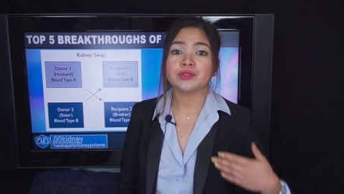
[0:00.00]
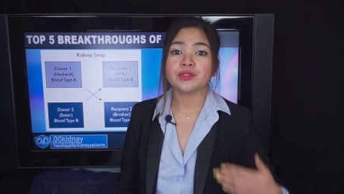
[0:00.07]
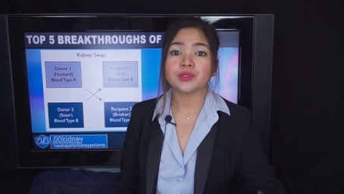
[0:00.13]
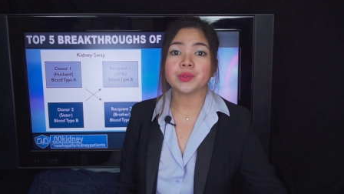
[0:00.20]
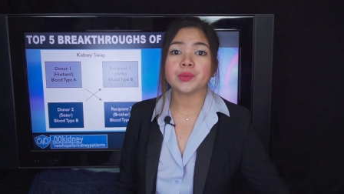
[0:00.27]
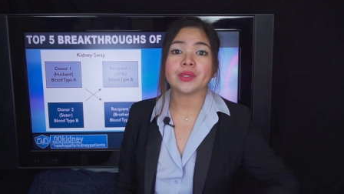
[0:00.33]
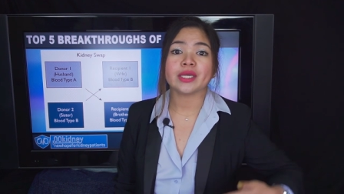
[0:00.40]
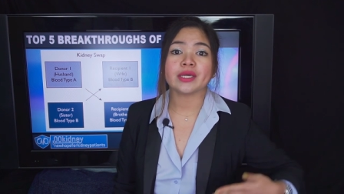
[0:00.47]

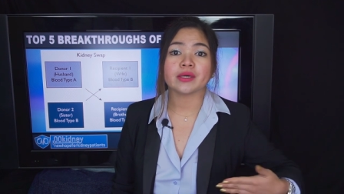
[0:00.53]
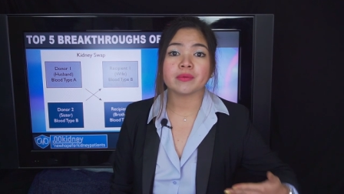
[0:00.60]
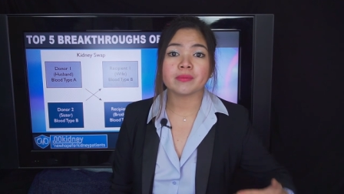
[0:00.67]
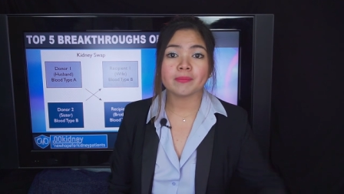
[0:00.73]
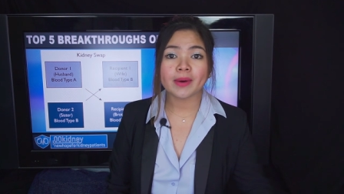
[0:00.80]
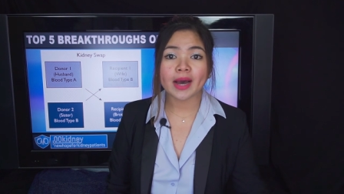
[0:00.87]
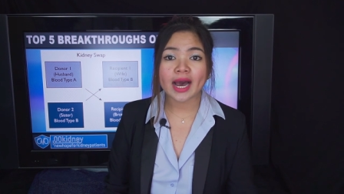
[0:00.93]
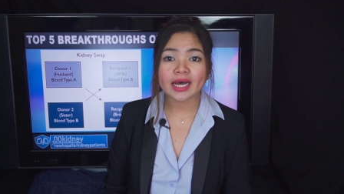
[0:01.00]
two
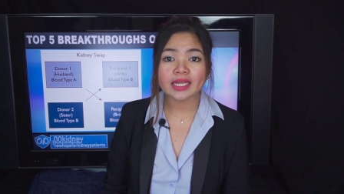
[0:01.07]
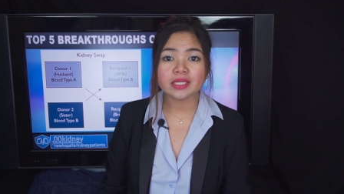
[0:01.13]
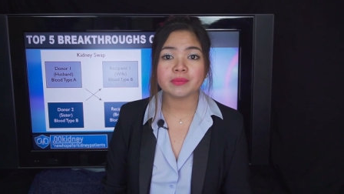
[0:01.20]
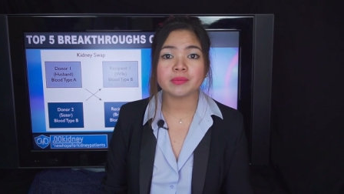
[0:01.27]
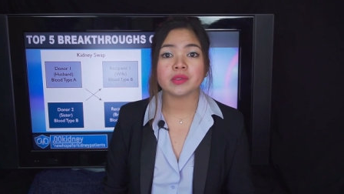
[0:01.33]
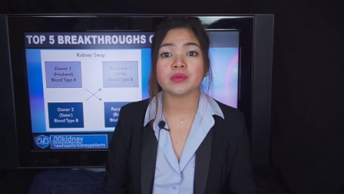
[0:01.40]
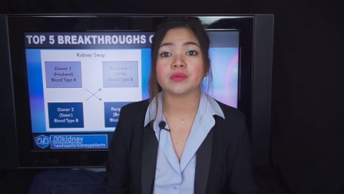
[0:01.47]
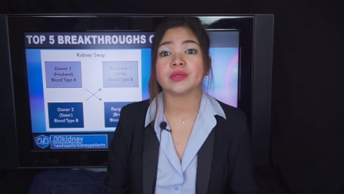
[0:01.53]

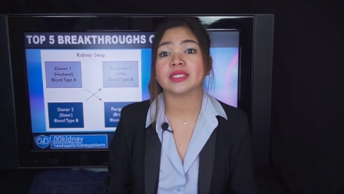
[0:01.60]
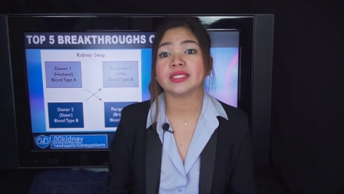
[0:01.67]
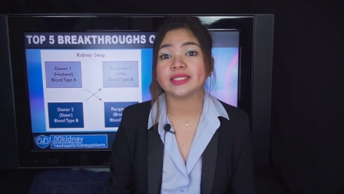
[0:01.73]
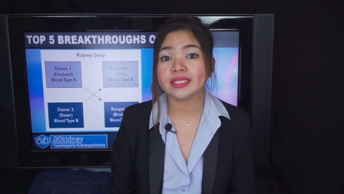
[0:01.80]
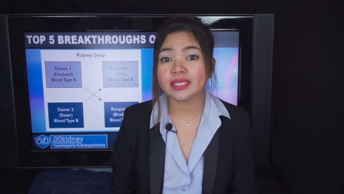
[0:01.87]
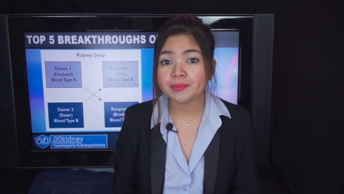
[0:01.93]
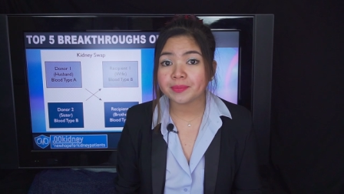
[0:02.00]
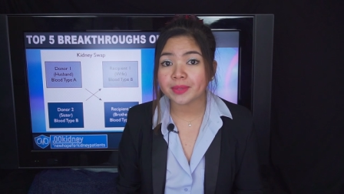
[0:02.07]
incompatible
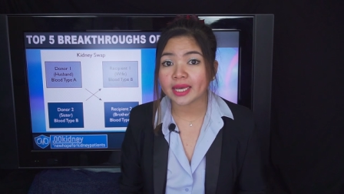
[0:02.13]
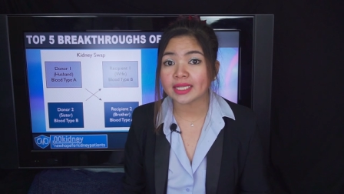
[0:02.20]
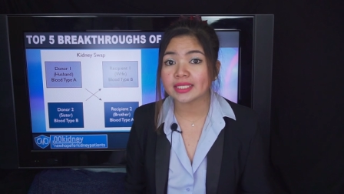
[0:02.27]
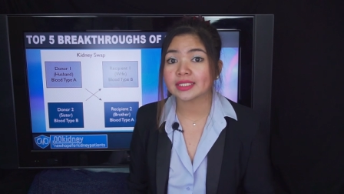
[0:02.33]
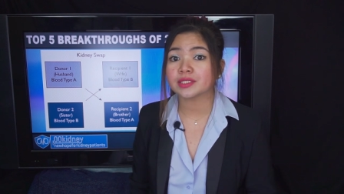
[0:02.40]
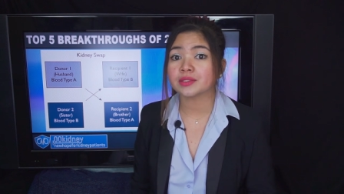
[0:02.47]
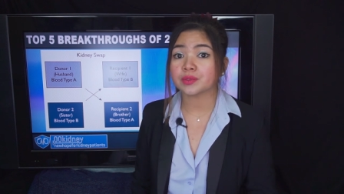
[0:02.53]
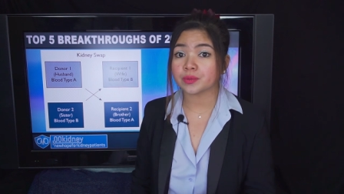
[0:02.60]

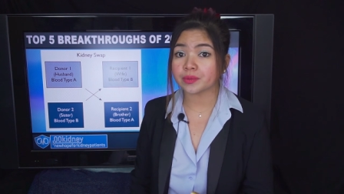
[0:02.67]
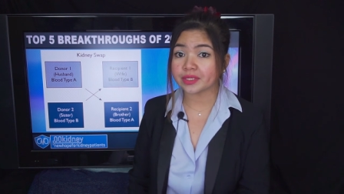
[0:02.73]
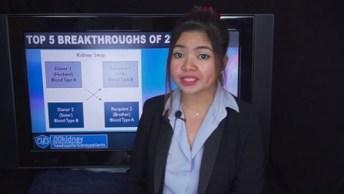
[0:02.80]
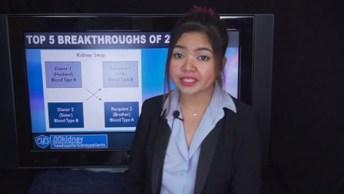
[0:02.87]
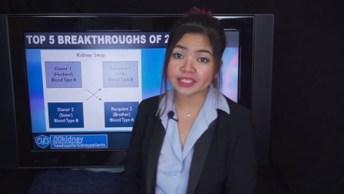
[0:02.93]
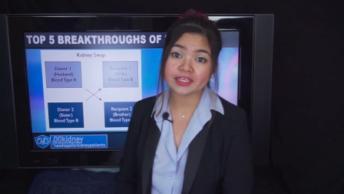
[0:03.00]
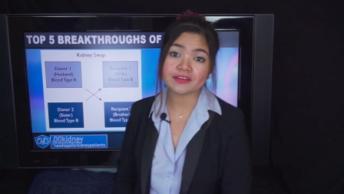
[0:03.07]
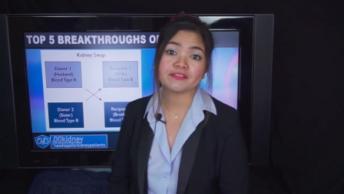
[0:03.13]
recipients to
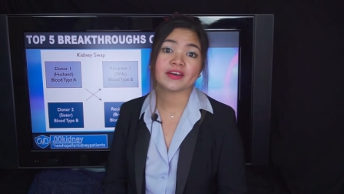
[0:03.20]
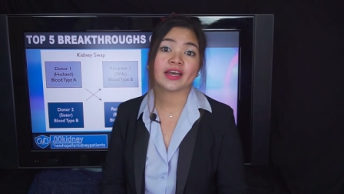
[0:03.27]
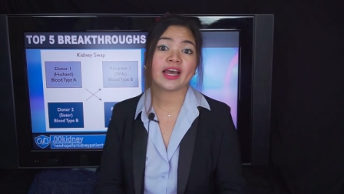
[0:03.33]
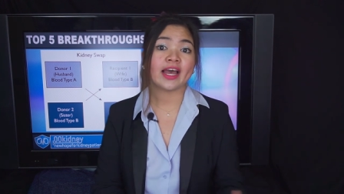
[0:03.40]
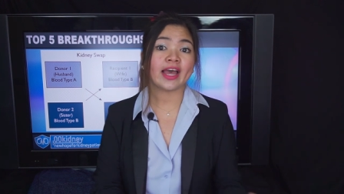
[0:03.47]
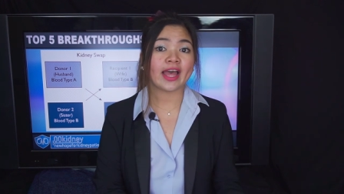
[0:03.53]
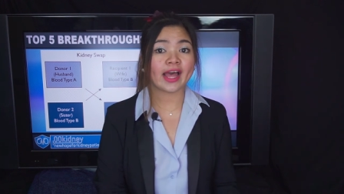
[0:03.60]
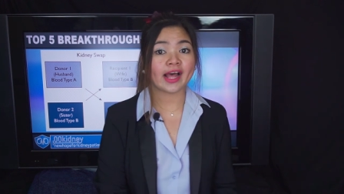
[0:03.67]
receive
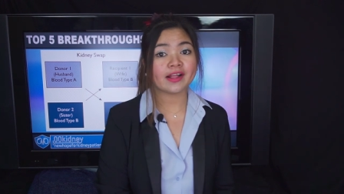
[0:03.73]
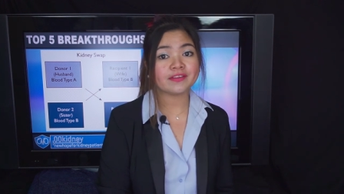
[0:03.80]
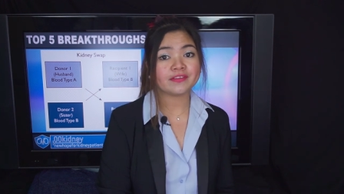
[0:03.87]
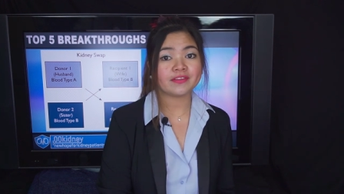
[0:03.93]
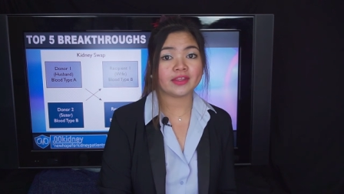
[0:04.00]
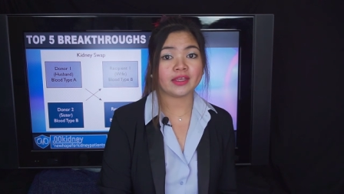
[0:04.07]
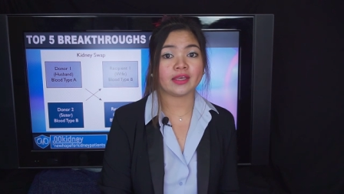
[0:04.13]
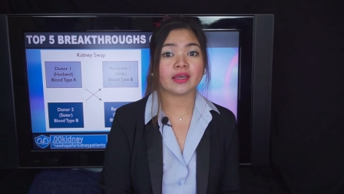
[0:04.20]

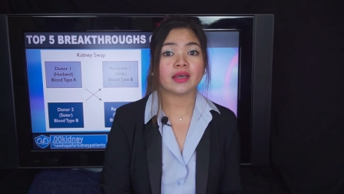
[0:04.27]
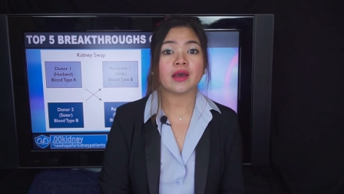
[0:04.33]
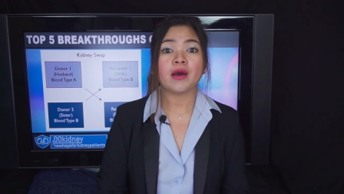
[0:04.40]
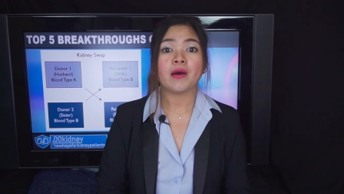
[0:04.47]
healthy,